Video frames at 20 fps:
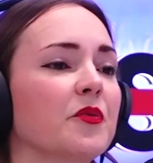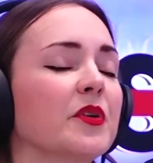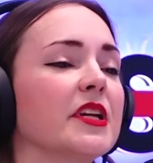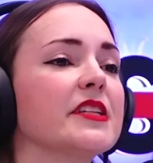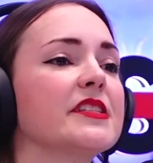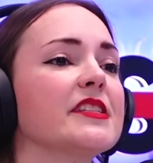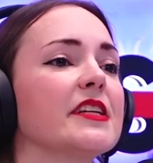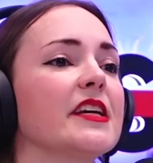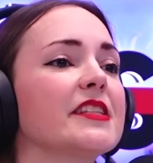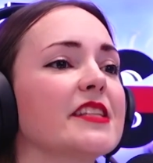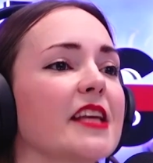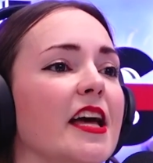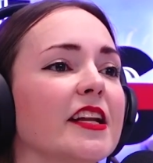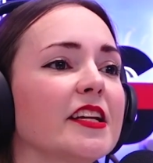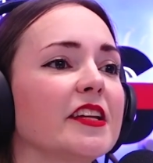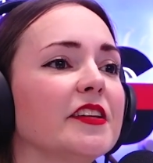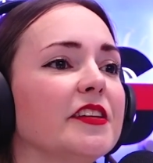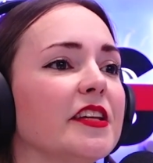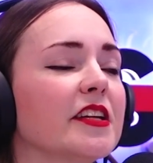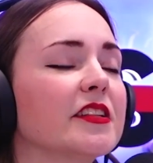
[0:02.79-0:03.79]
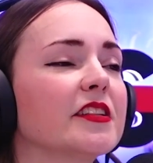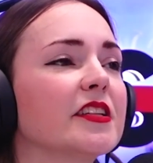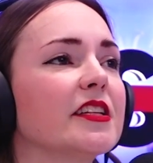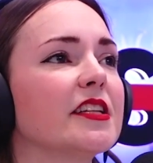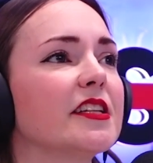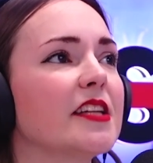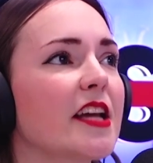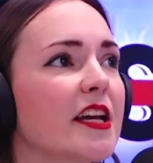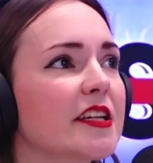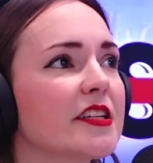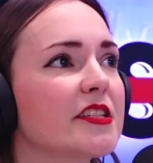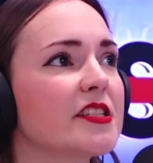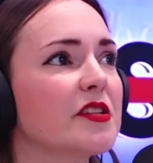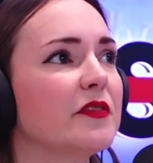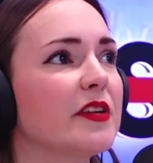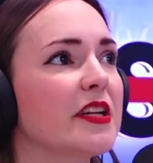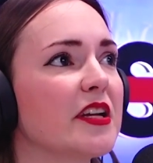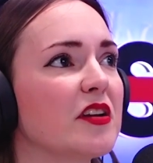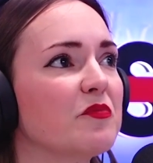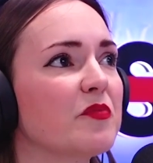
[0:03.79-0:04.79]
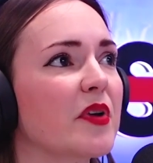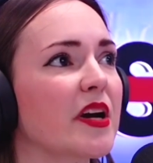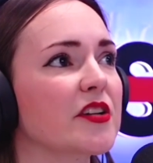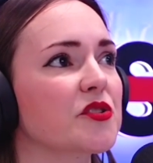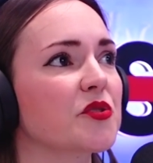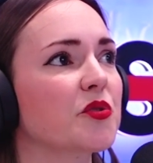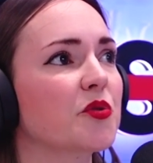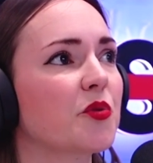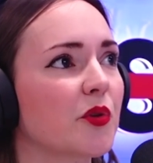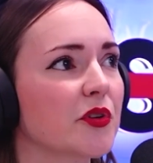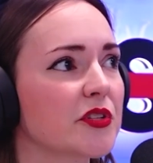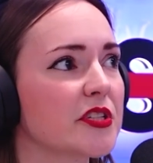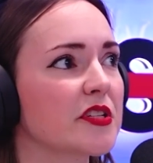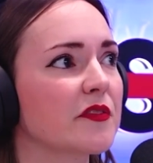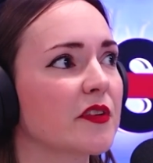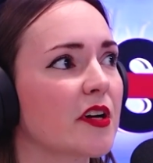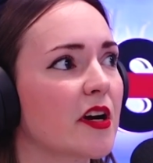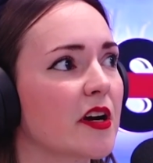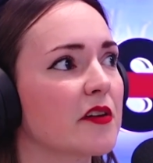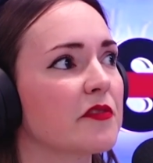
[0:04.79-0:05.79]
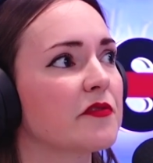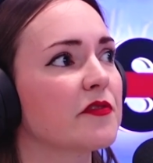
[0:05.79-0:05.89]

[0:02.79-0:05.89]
Well, it's anything that negatively impacts your quality of life